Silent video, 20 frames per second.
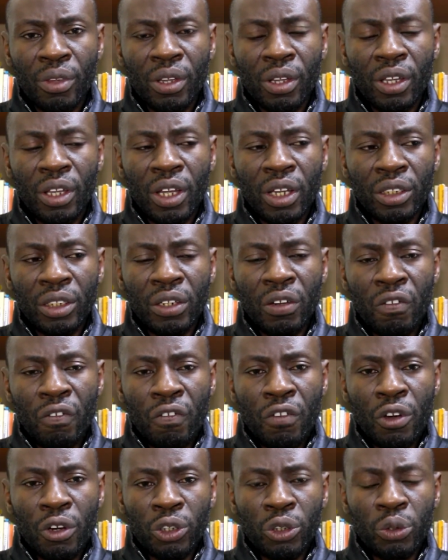He has
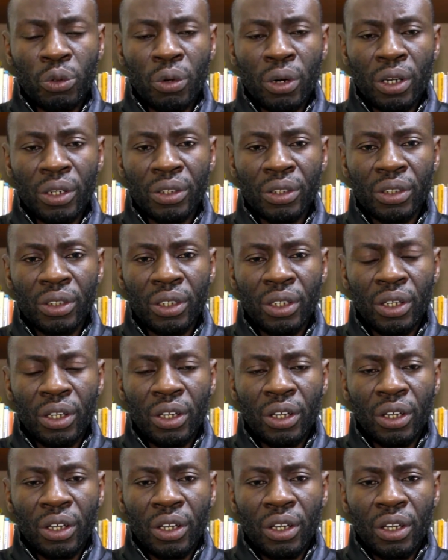revealed to us
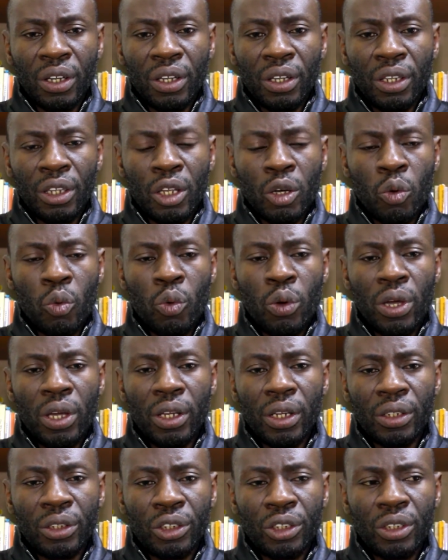the
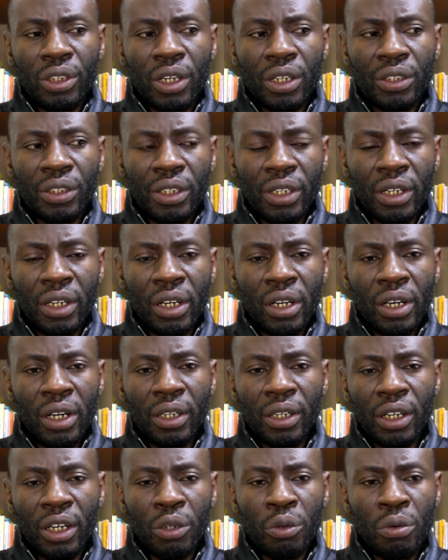way Jesus
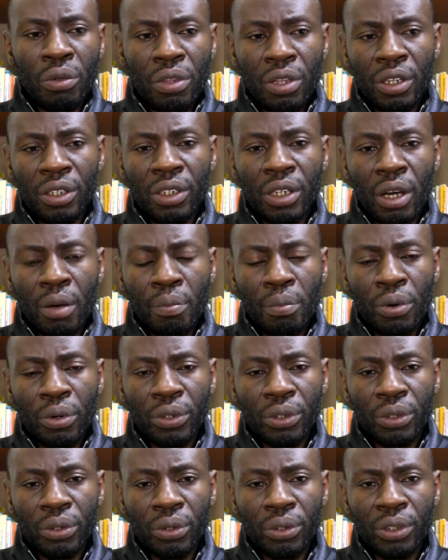related with his
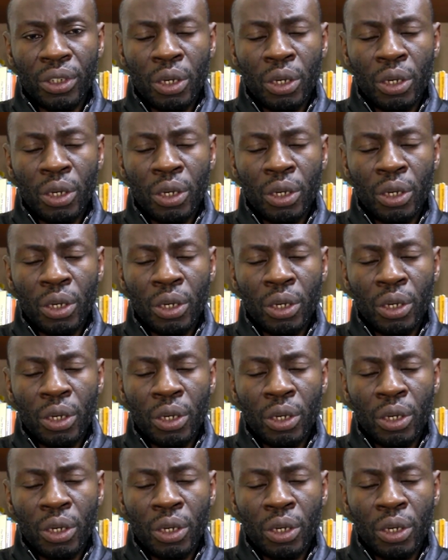apostles,